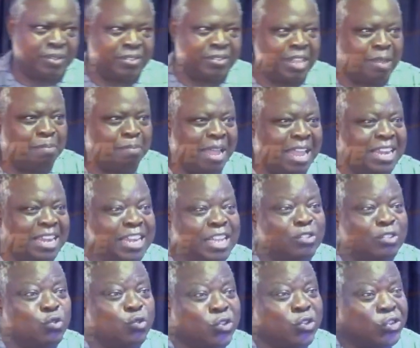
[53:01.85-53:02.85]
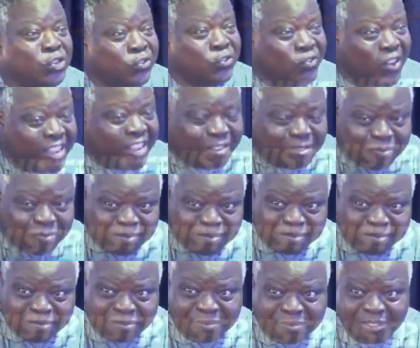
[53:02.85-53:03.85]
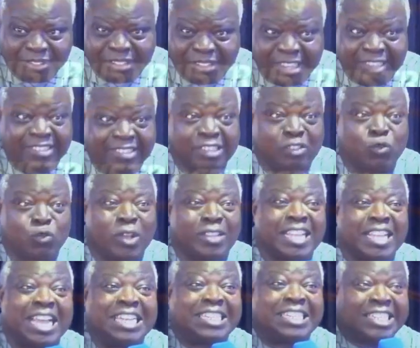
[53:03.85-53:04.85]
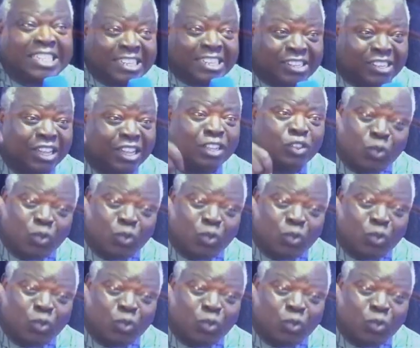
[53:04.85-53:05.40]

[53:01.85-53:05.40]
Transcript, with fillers: said, my little children, this is what I did to